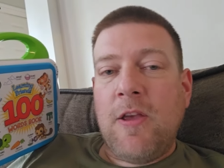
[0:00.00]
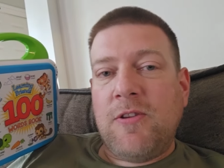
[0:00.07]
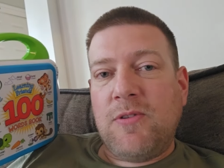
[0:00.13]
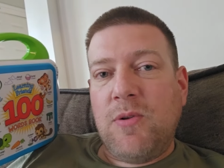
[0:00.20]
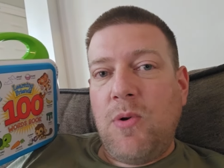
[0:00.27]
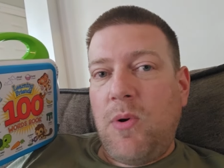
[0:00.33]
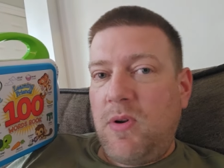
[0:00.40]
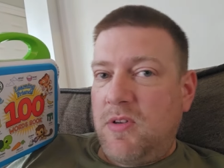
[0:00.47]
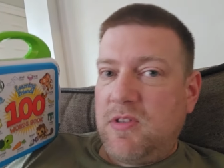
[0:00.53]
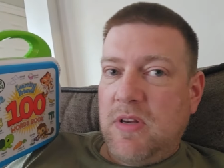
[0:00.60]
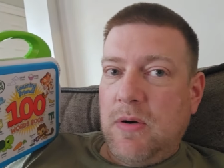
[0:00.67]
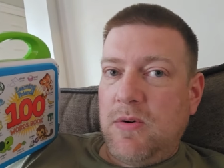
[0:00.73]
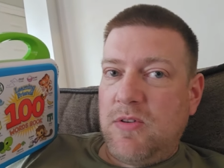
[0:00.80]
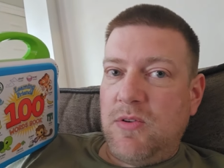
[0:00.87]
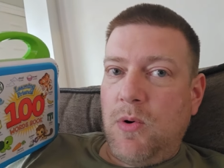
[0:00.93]
So notice
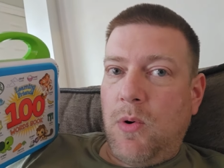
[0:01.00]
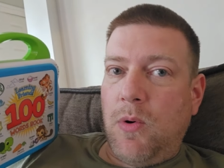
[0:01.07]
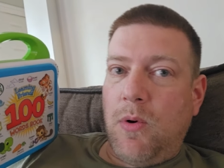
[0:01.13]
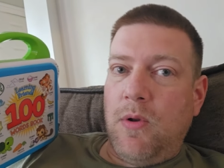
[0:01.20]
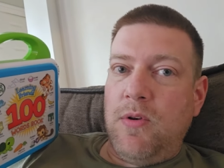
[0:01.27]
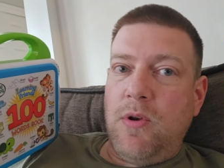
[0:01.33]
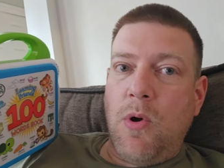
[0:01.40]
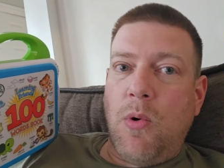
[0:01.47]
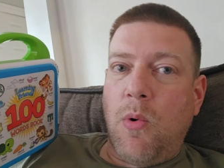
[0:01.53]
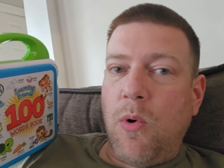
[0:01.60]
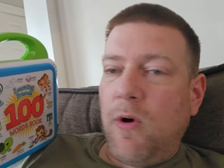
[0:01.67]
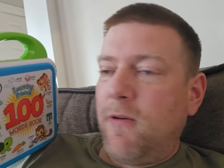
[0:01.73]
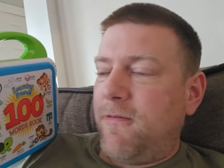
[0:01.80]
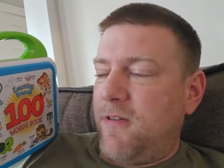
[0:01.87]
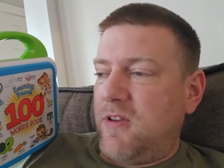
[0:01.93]
there is no, no
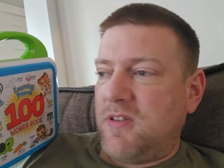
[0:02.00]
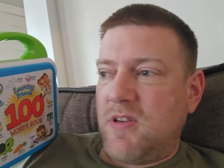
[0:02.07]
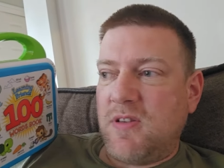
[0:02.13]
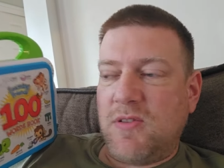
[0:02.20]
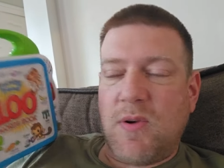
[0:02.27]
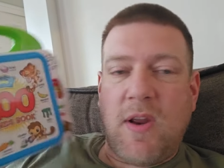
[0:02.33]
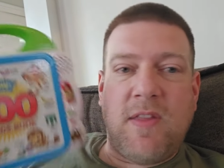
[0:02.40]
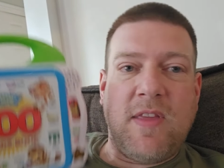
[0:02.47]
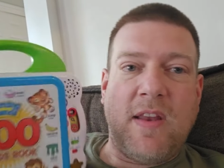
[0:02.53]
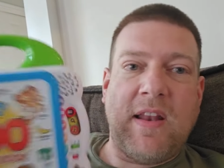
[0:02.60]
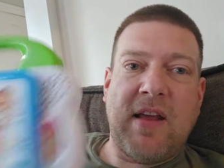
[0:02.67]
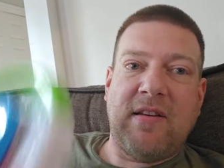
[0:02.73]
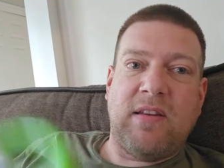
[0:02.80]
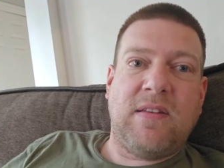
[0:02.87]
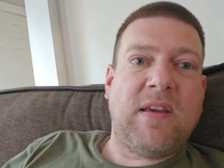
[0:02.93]
orifices or
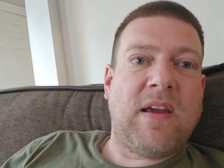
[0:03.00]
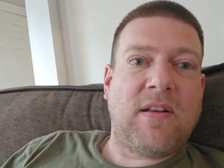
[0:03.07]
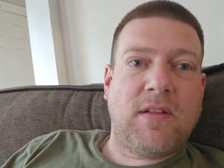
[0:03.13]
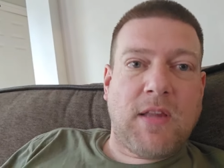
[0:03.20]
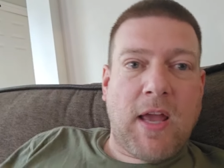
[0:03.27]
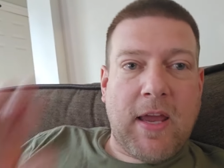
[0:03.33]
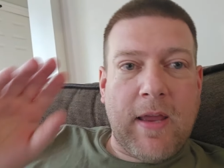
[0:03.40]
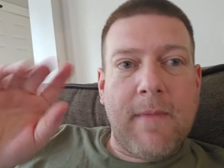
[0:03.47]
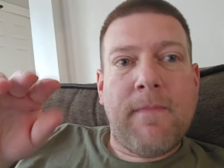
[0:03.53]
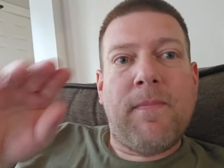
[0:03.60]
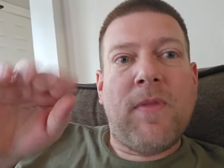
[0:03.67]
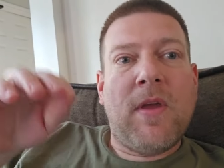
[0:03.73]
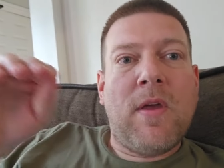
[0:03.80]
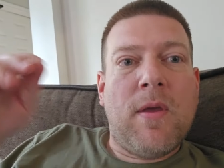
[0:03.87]
anything that detect light